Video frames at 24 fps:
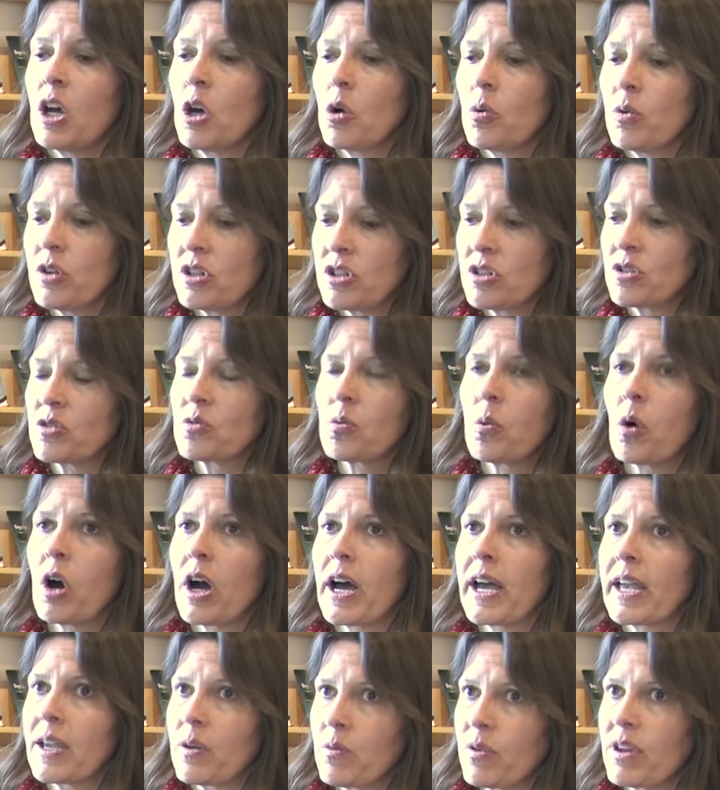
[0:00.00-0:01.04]
which is
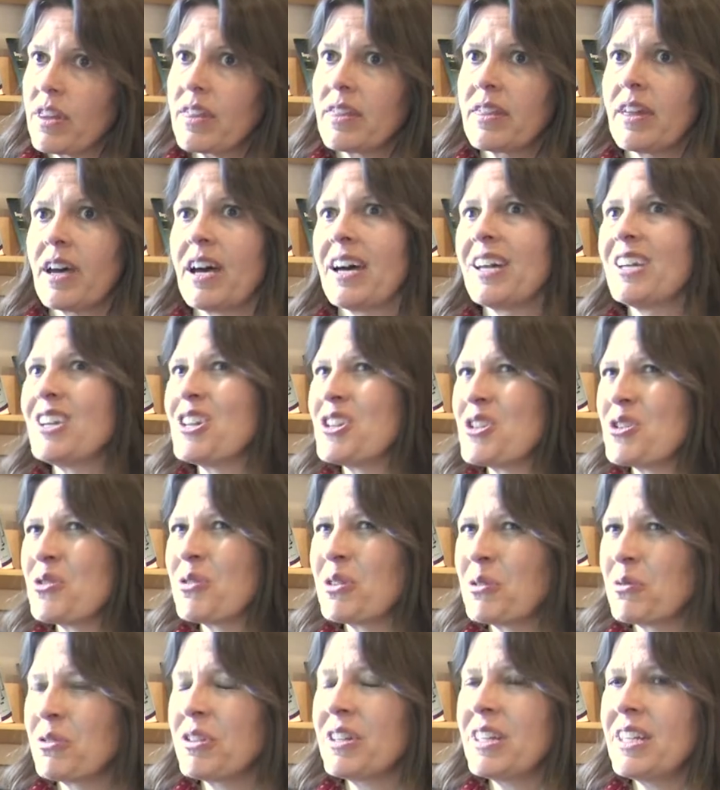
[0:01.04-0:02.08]
why we thought, you know, we
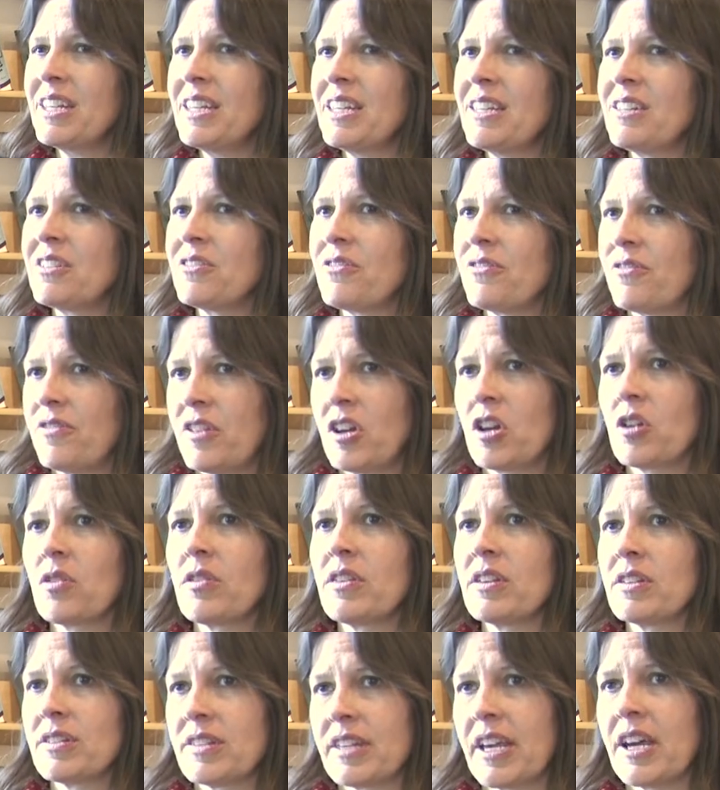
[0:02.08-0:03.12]
really need to figure
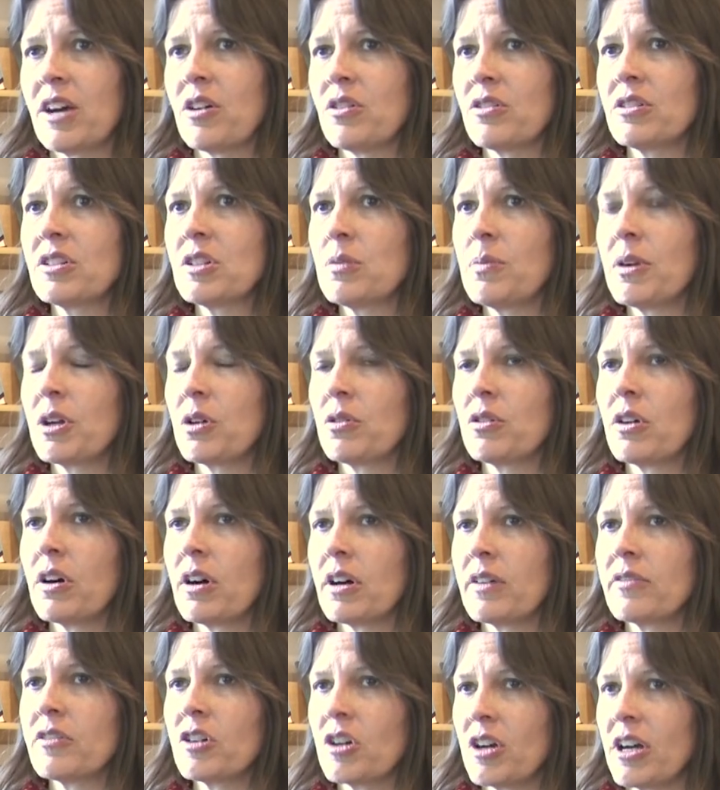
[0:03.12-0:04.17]
this out to be able to
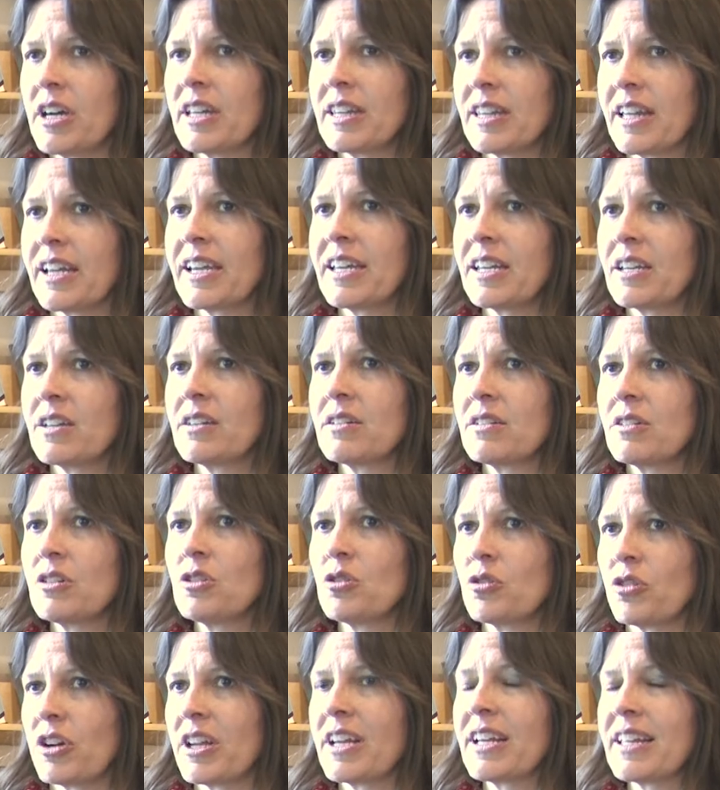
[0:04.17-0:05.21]
offer online
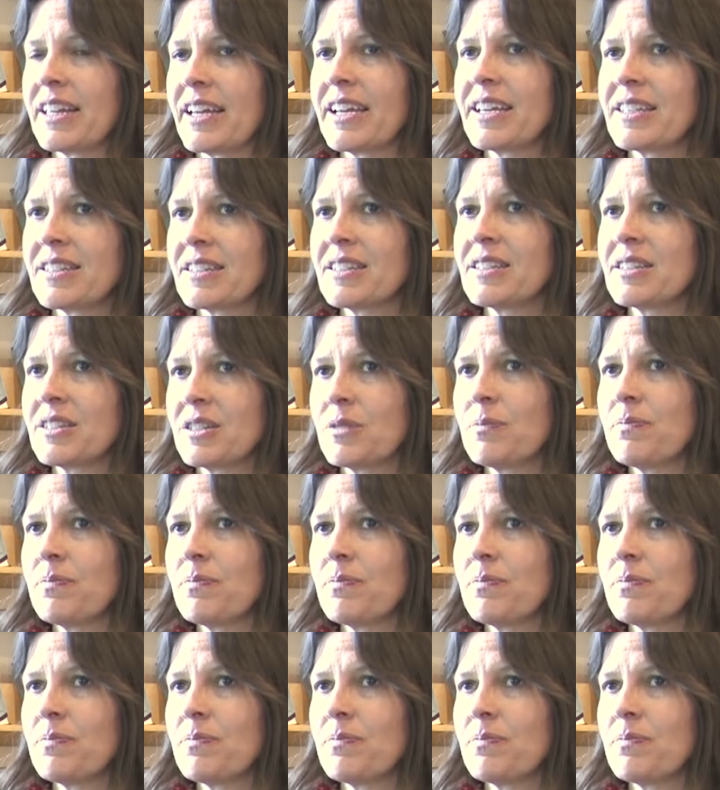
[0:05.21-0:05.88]
learning classes.